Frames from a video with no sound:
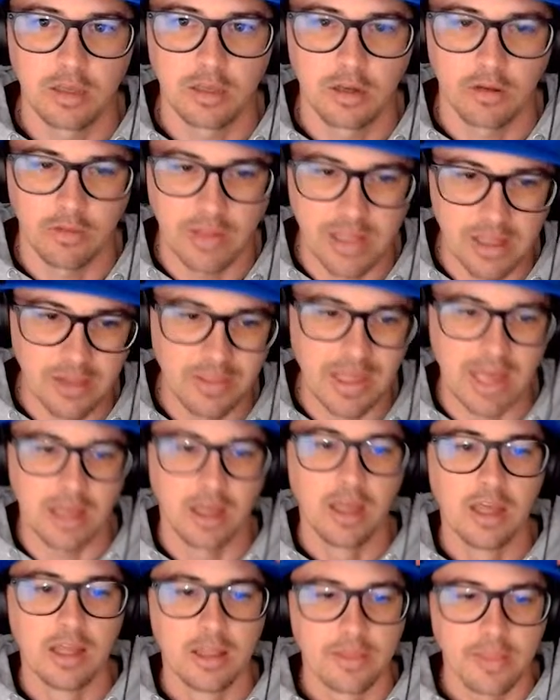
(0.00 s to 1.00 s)

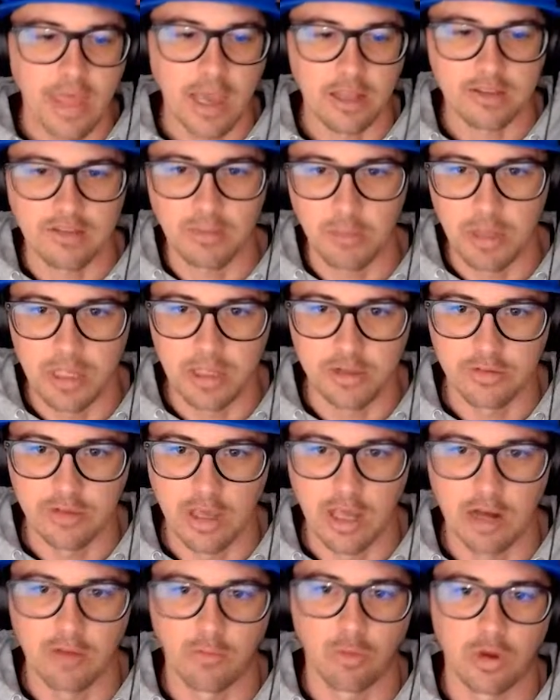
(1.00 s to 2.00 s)
That to me is
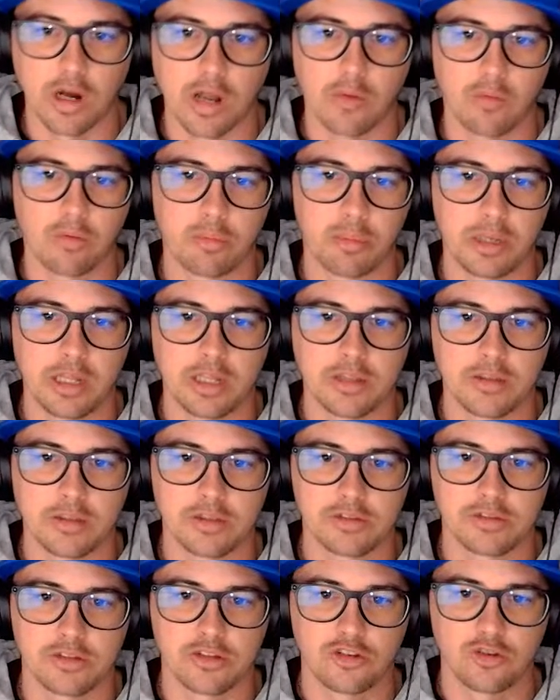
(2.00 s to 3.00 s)
kind of where I would be in
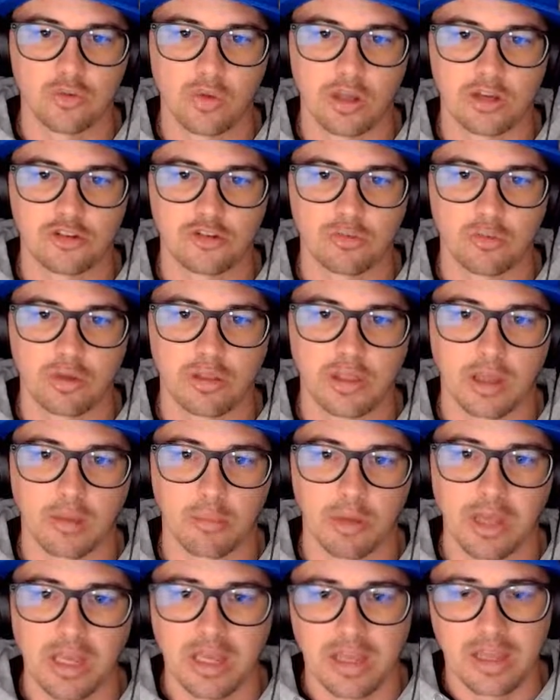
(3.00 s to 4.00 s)
this situation with
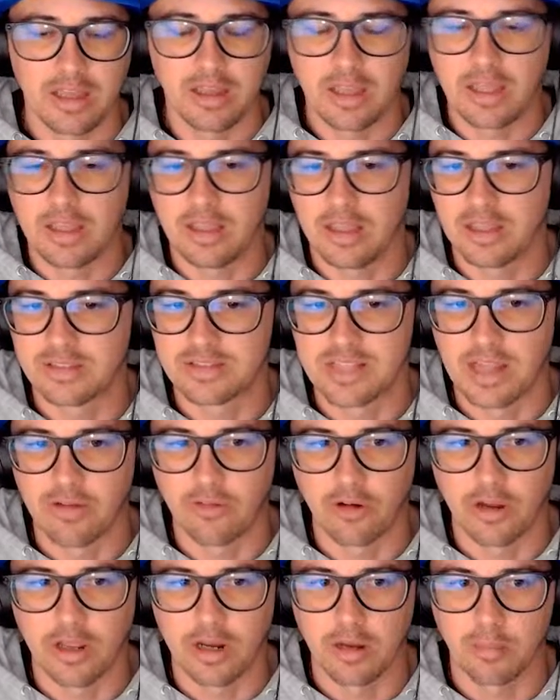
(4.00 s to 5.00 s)
him. It's
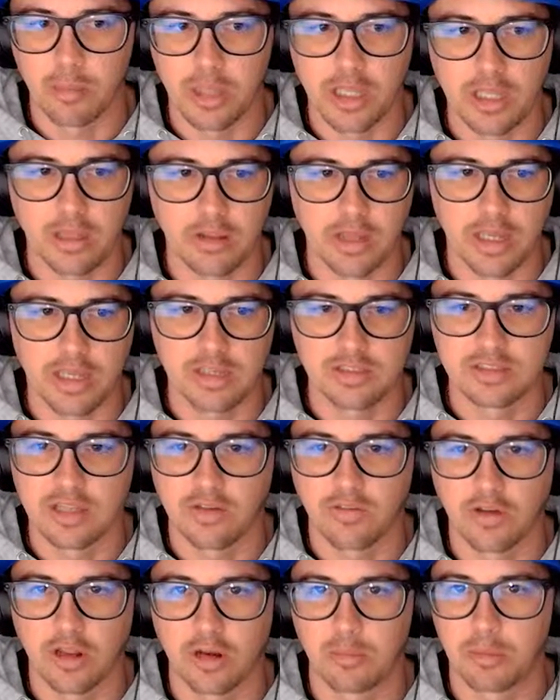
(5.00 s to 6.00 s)
never going to be like, he's
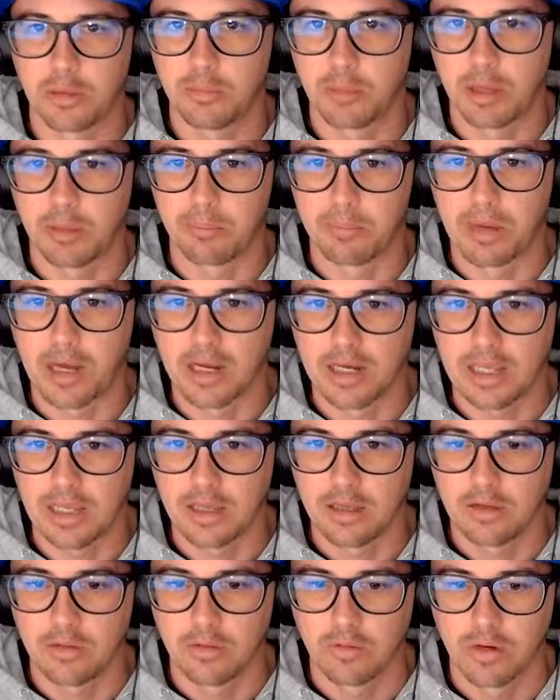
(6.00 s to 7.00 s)
never going to be big
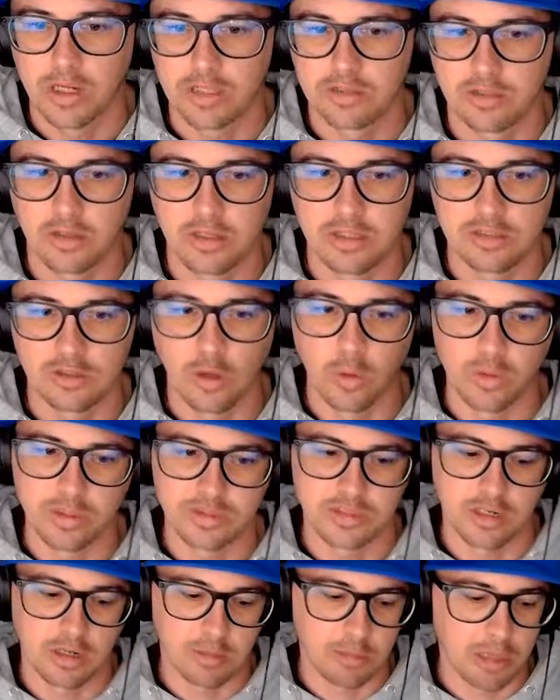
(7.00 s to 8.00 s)
money, right? So he's
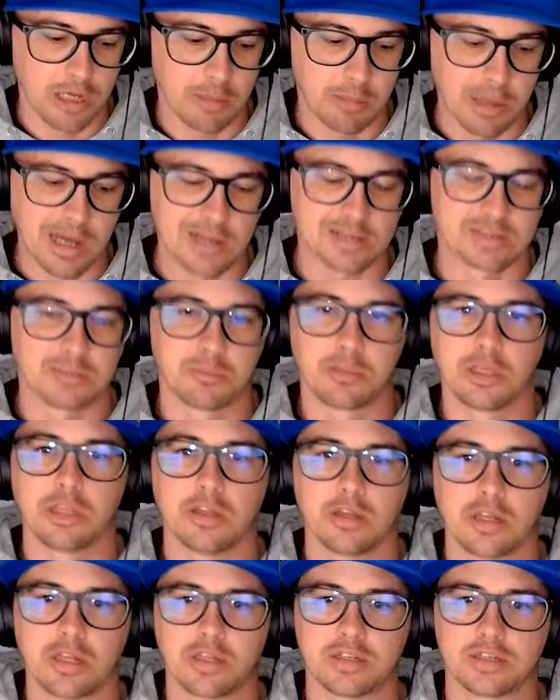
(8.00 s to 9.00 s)
always going to be a
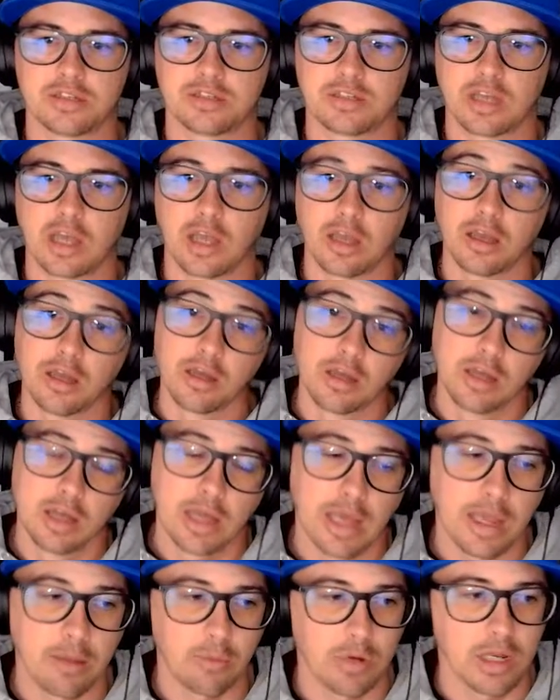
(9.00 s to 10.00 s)
possibility to say,
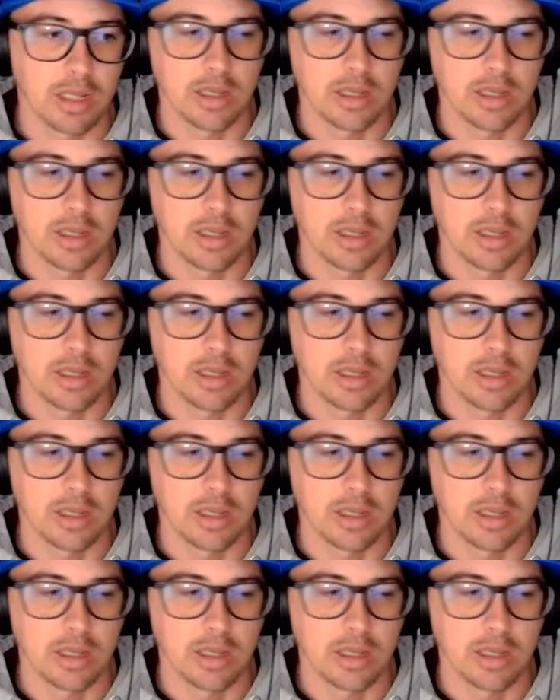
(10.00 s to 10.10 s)
hey, we